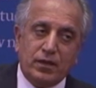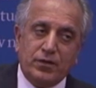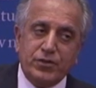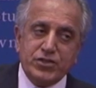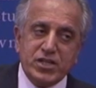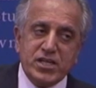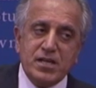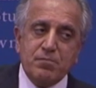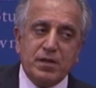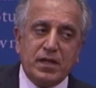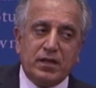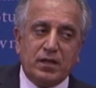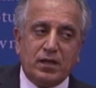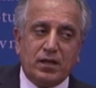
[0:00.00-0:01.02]
regime
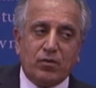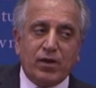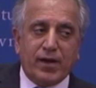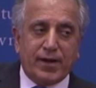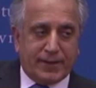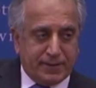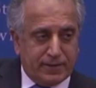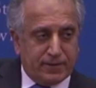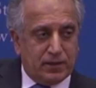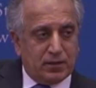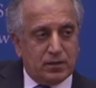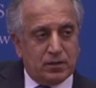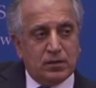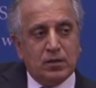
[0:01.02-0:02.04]
in Iraq,
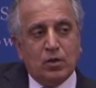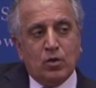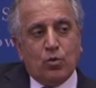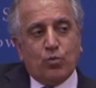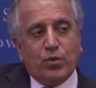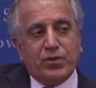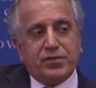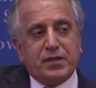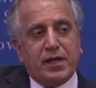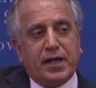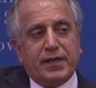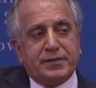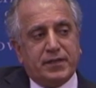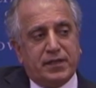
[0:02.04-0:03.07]
with
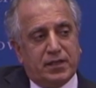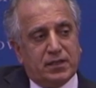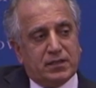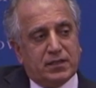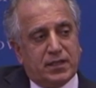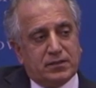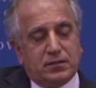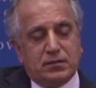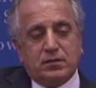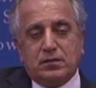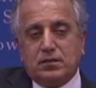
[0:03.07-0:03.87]
the idea that,